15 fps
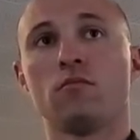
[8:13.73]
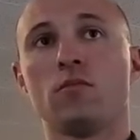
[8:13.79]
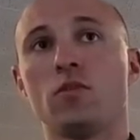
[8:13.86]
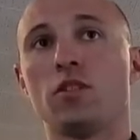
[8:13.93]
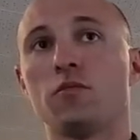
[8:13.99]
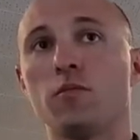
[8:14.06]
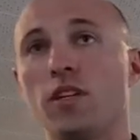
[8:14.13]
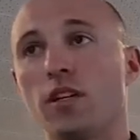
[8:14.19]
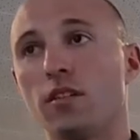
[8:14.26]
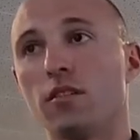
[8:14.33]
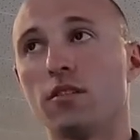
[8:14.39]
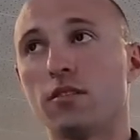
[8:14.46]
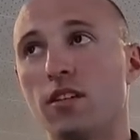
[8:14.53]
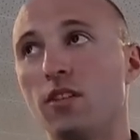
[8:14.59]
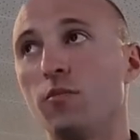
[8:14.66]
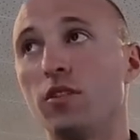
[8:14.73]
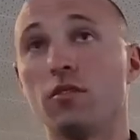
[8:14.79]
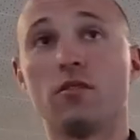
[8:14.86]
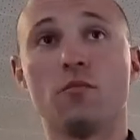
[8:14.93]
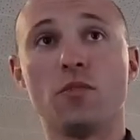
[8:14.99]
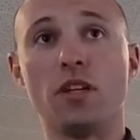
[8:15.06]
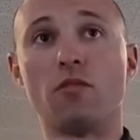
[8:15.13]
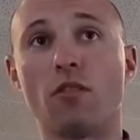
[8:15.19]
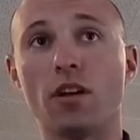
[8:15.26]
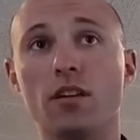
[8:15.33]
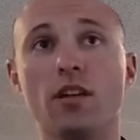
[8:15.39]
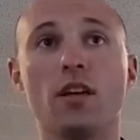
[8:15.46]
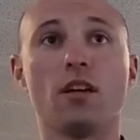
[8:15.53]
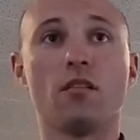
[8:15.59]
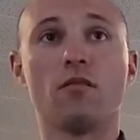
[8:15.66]
Just making a statement to me right
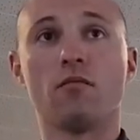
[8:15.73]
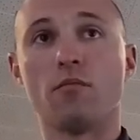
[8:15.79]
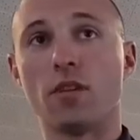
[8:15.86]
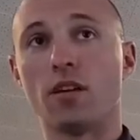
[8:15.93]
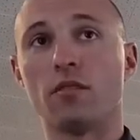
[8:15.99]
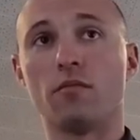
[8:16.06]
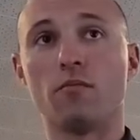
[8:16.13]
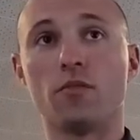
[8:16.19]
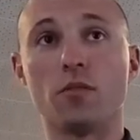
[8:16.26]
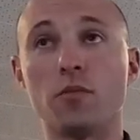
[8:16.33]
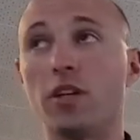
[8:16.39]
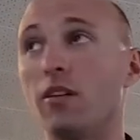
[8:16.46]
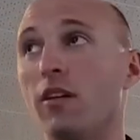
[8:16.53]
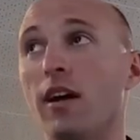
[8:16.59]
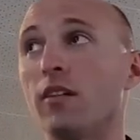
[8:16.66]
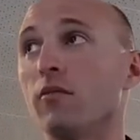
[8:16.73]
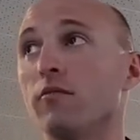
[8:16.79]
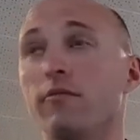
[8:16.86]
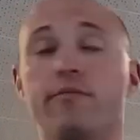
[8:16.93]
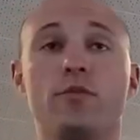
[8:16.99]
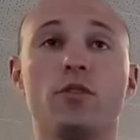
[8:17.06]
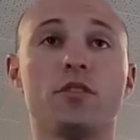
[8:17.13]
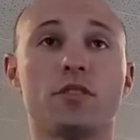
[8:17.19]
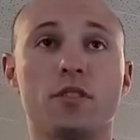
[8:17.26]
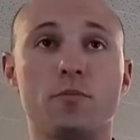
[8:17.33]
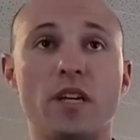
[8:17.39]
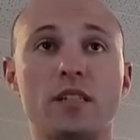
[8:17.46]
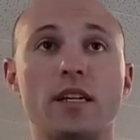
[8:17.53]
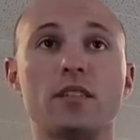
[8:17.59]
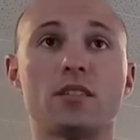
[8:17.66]
now, my demeanor, you can
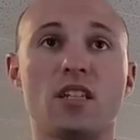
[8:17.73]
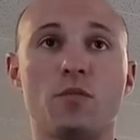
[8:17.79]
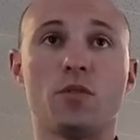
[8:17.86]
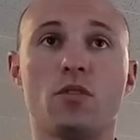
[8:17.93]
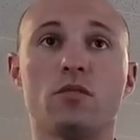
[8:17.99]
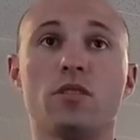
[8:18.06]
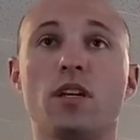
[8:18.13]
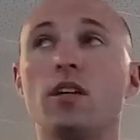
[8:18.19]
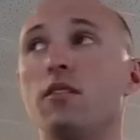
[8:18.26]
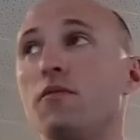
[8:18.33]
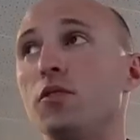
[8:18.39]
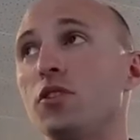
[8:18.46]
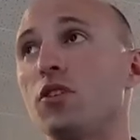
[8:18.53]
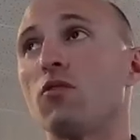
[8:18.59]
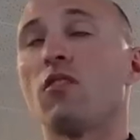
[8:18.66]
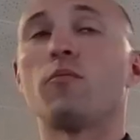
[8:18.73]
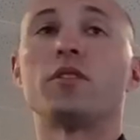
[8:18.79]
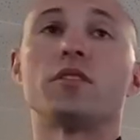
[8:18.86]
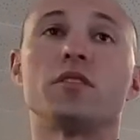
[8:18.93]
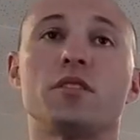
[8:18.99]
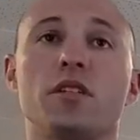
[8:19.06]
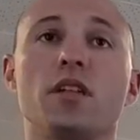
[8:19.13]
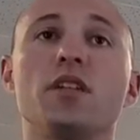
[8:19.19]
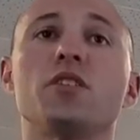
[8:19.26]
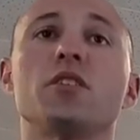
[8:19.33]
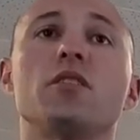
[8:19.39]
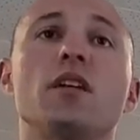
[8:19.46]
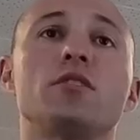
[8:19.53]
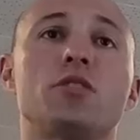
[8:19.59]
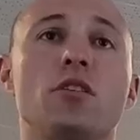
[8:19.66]
make that statement all day. If you show up at the station,
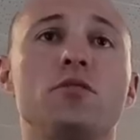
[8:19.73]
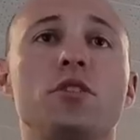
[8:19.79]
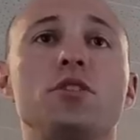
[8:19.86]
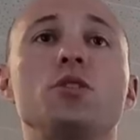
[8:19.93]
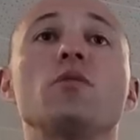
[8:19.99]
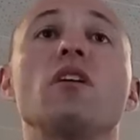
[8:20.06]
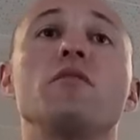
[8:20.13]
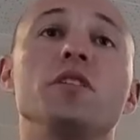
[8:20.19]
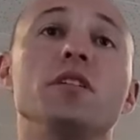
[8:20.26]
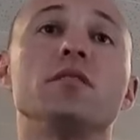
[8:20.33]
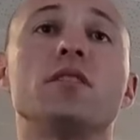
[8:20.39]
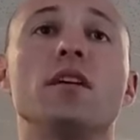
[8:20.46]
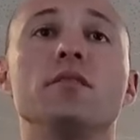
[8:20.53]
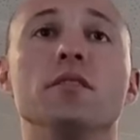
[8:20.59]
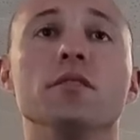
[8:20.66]
that shows that you have the intent.